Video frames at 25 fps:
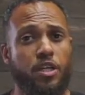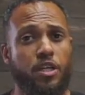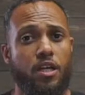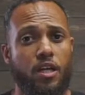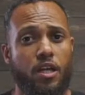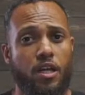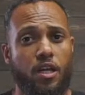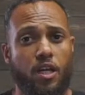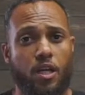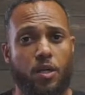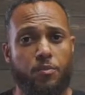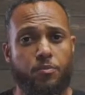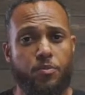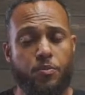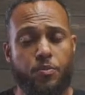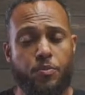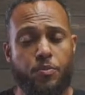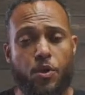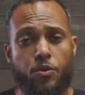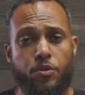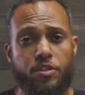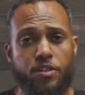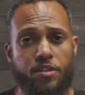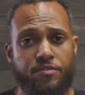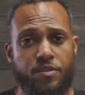
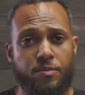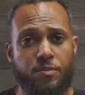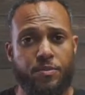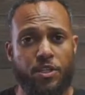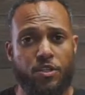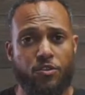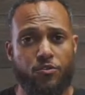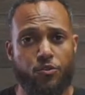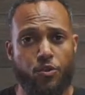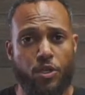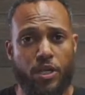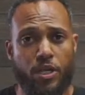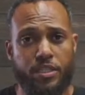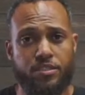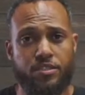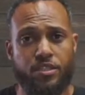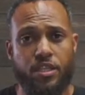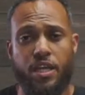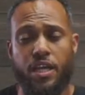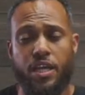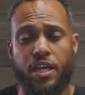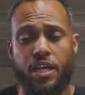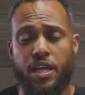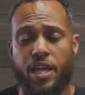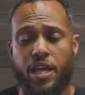proponent of the Bill of Rights
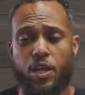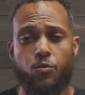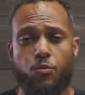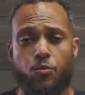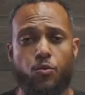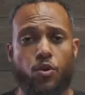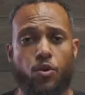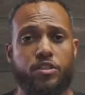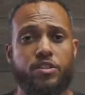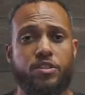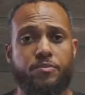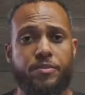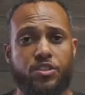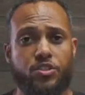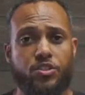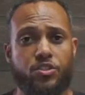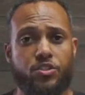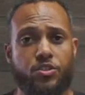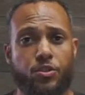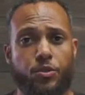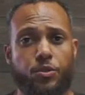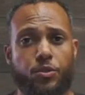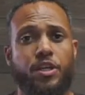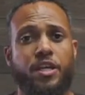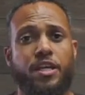and wanted to make
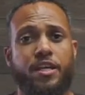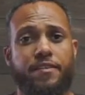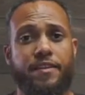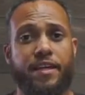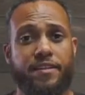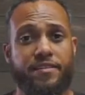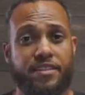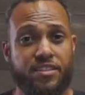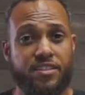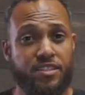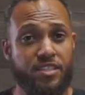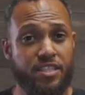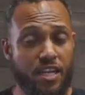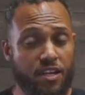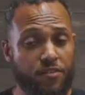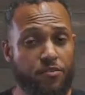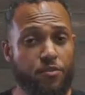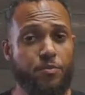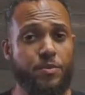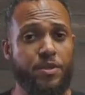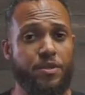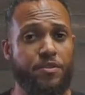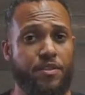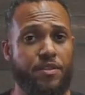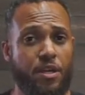sure that this
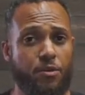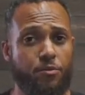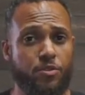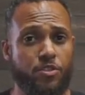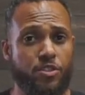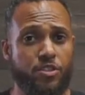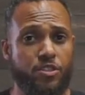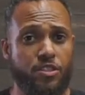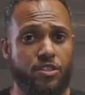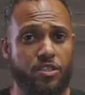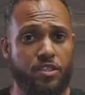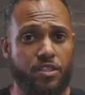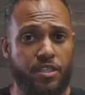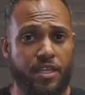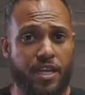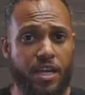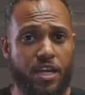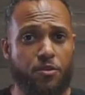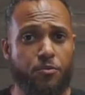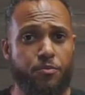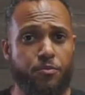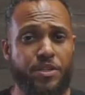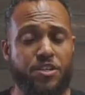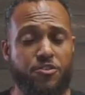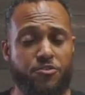government that was now
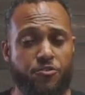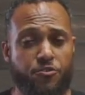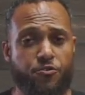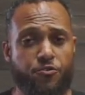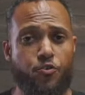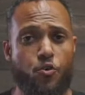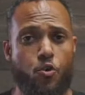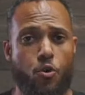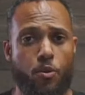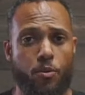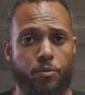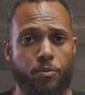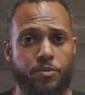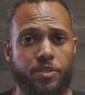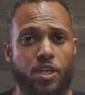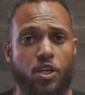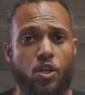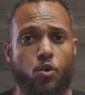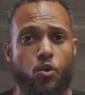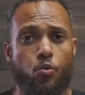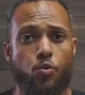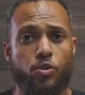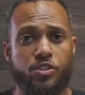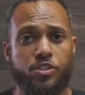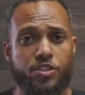being formed
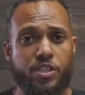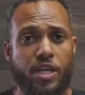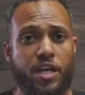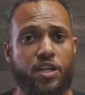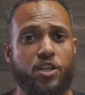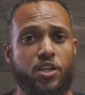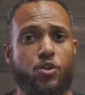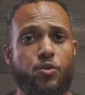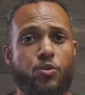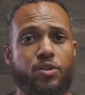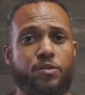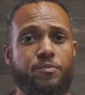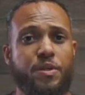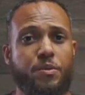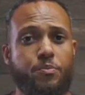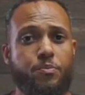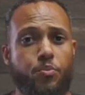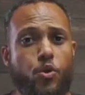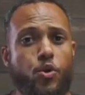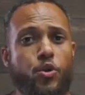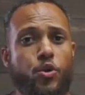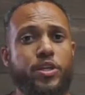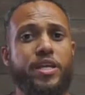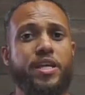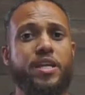was not going to be
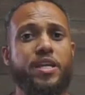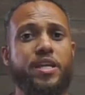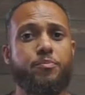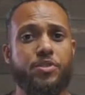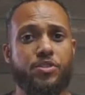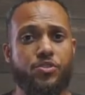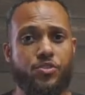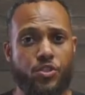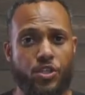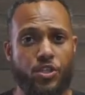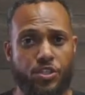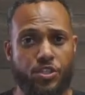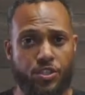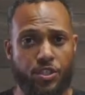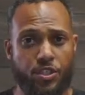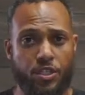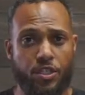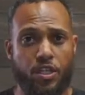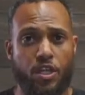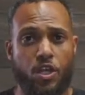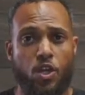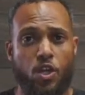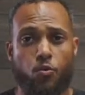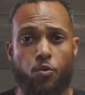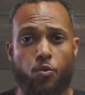put in a position
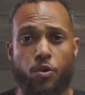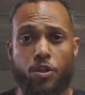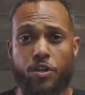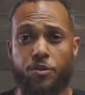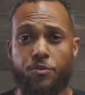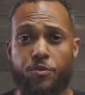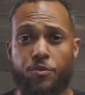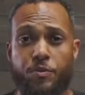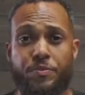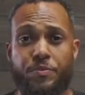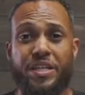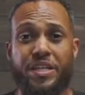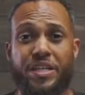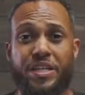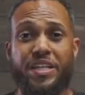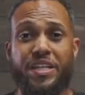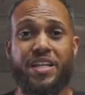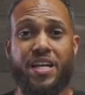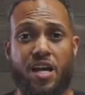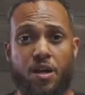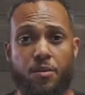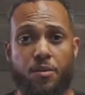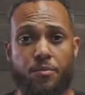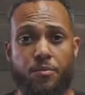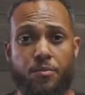where it would
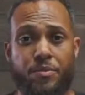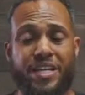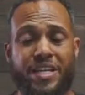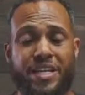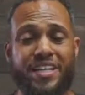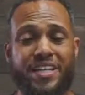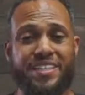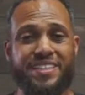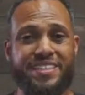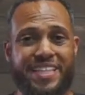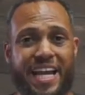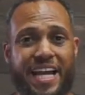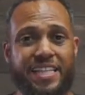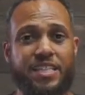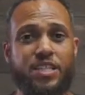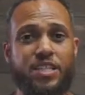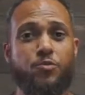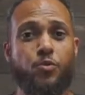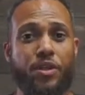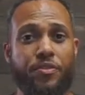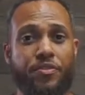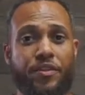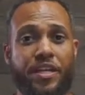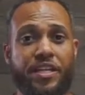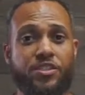become exactly
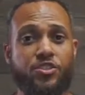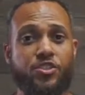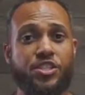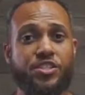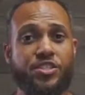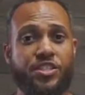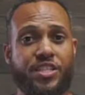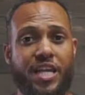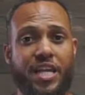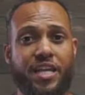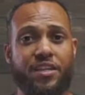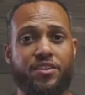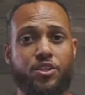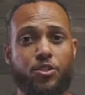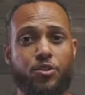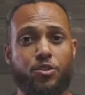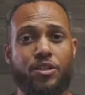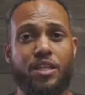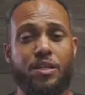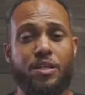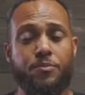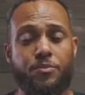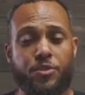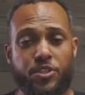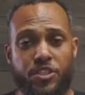what they had just gained their
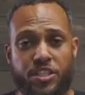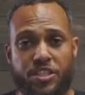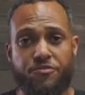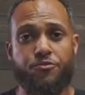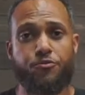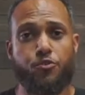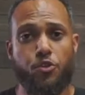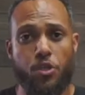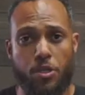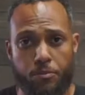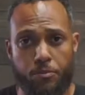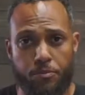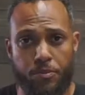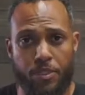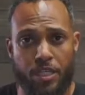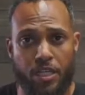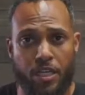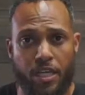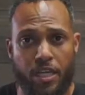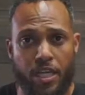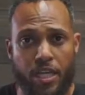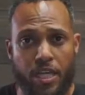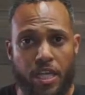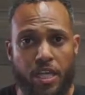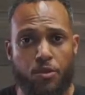liberty from.
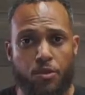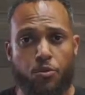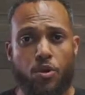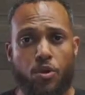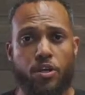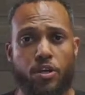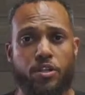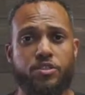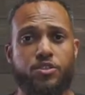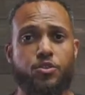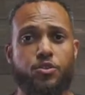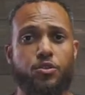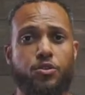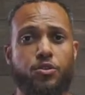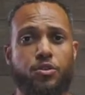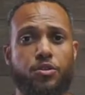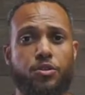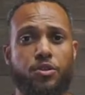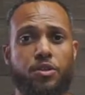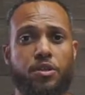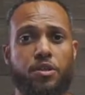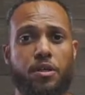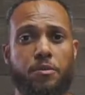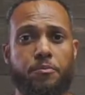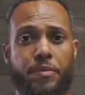He wanted to
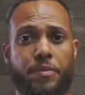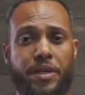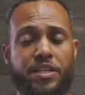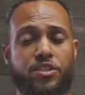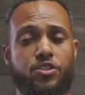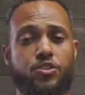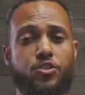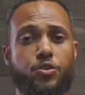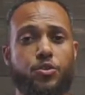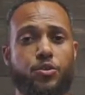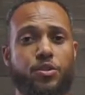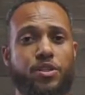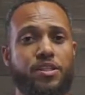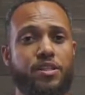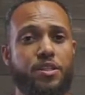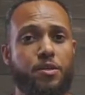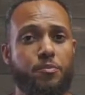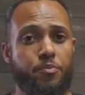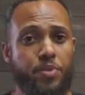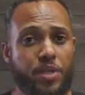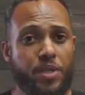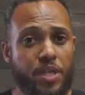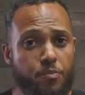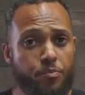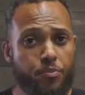make sure that the
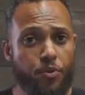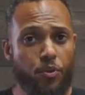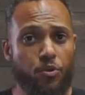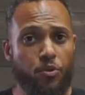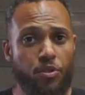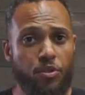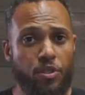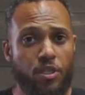people